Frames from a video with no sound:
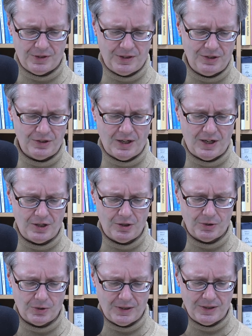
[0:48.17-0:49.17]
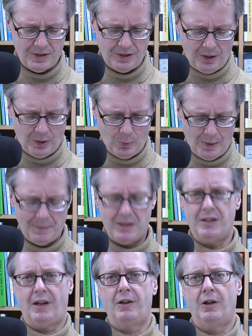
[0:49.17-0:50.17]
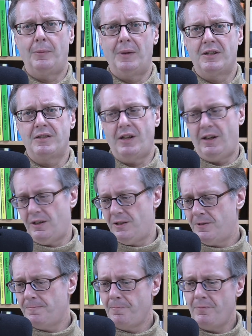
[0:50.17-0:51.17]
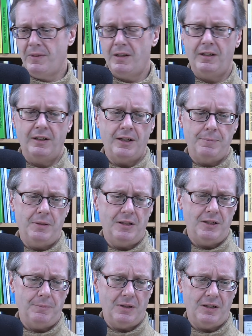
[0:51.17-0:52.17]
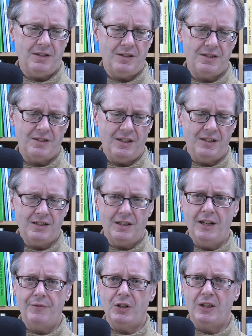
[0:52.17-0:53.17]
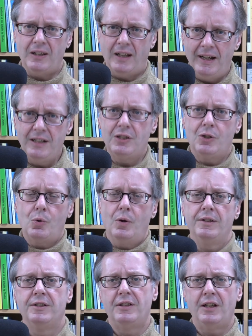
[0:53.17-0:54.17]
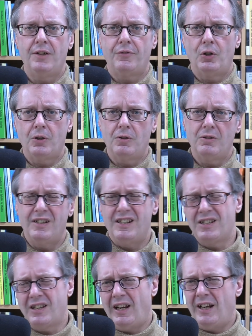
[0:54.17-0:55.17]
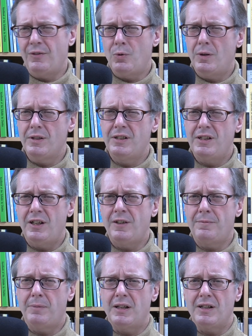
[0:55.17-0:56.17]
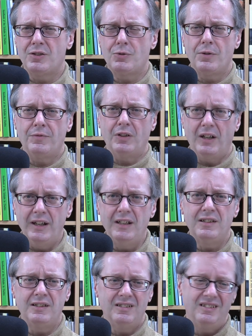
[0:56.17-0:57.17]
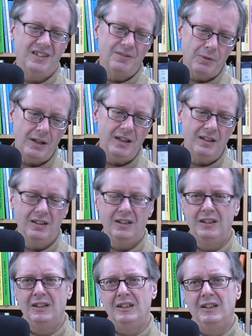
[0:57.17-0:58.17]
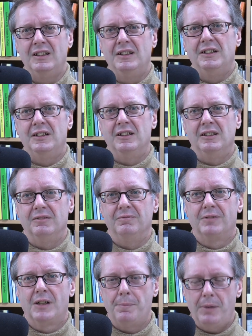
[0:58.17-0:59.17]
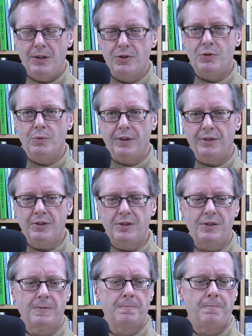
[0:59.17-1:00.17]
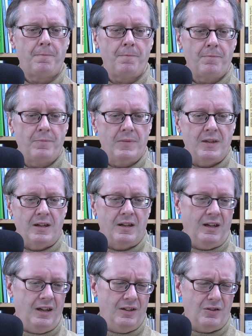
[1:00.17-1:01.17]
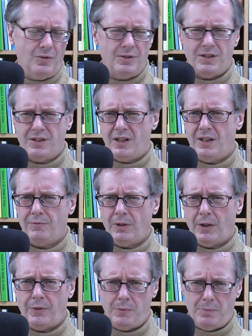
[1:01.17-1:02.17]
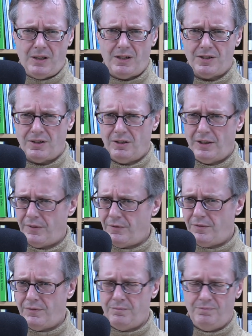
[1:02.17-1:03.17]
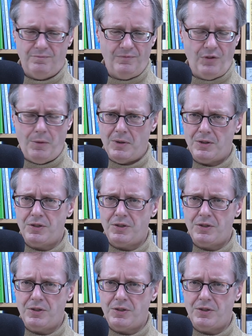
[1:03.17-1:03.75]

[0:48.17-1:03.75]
International Trends in Women's Economic Status." And I picked it because it's kind of a light quantitative article. It's kind of quantitative, but it's sort of light in a way compared to others. And of course, it's kind of relevant because a lot of female